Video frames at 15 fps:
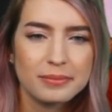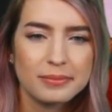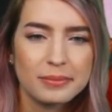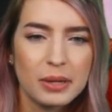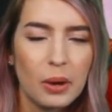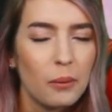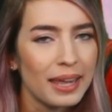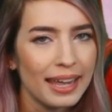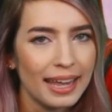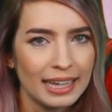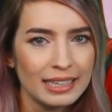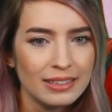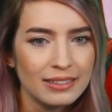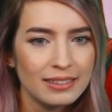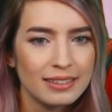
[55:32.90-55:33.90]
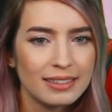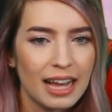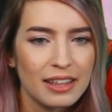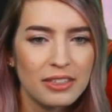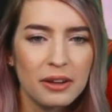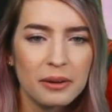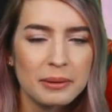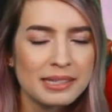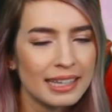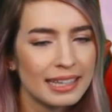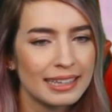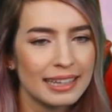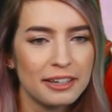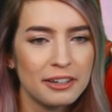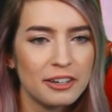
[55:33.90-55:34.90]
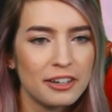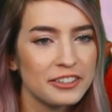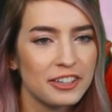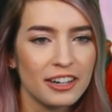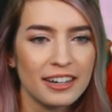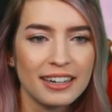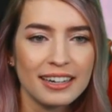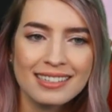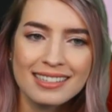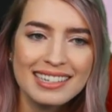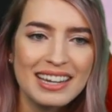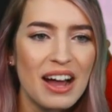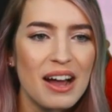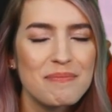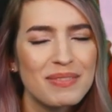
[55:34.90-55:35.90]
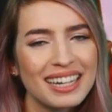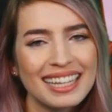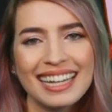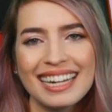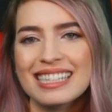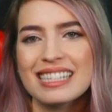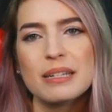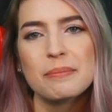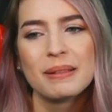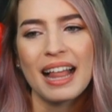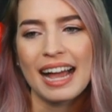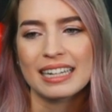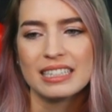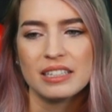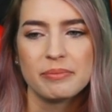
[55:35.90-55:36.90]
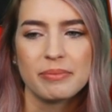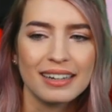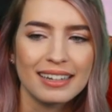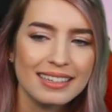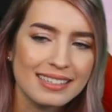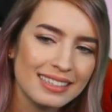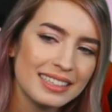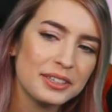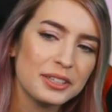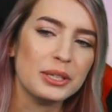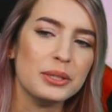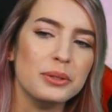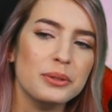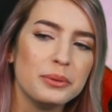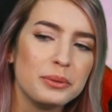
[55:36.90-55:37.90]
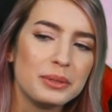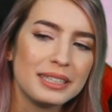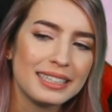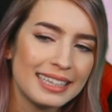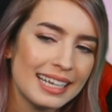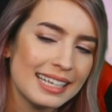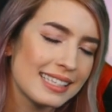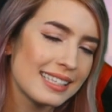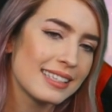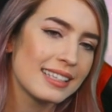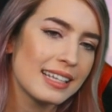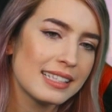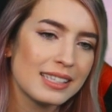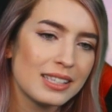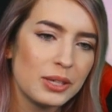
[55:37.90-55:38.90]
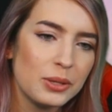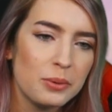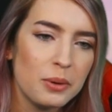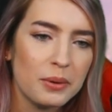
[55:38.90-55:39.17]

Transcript: Okay. I thought it was like lighter dark and it's not, but again, it's the black tea bunnies and they're cute. That's cute.